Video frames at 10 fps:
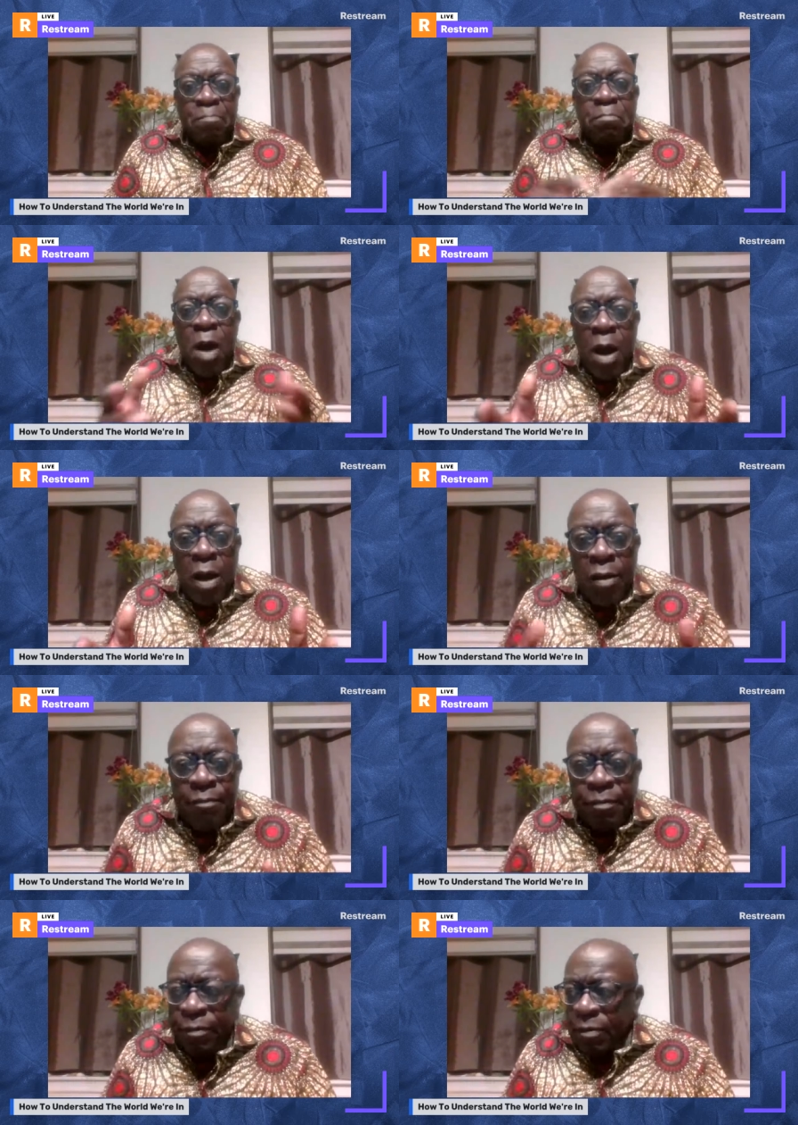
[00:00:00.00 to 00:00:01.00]
Ma,
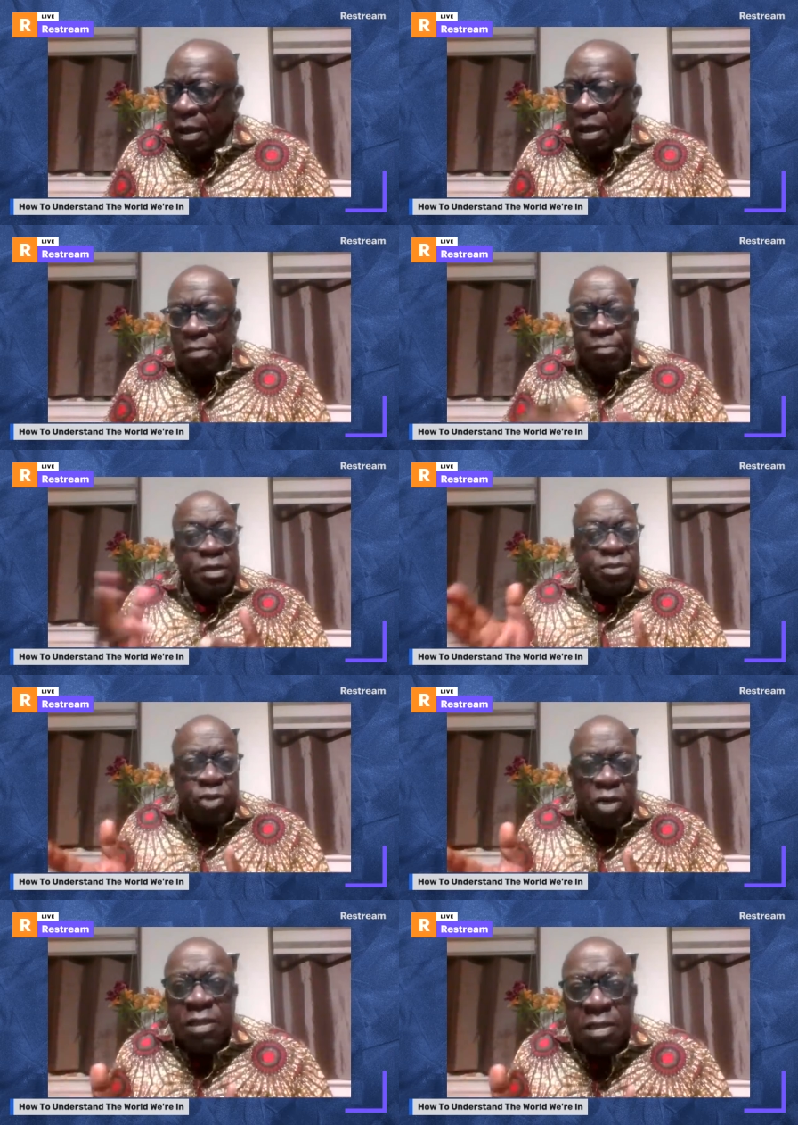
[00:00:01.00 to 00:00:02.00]
he's
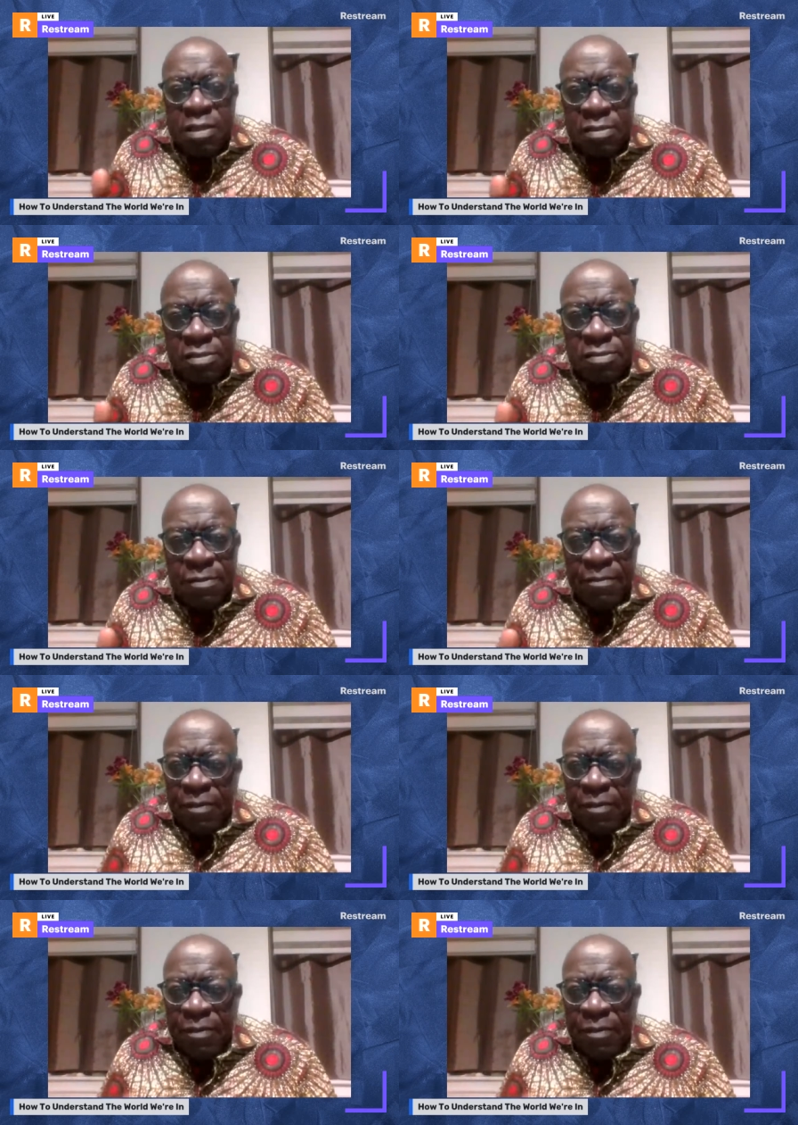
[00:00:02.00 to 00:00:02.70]
Chinese.